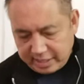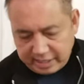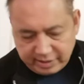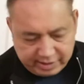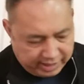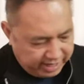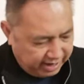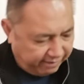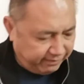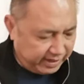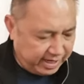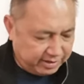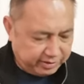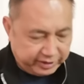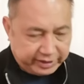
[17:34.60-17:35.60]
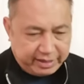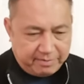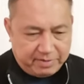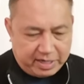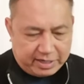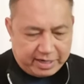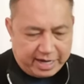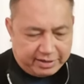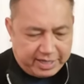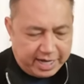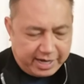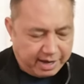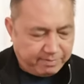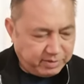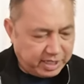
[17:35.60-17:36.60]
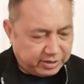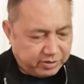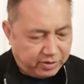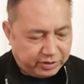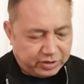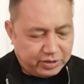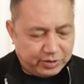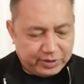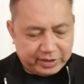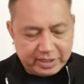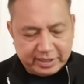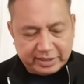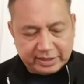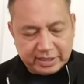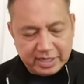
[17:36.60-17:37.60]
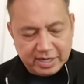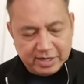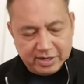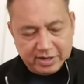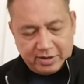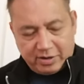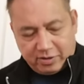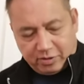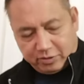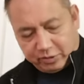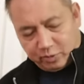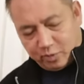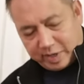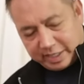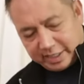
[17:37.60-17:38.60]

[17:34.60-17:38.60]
And I have another stem here. I think I'm just going to use this on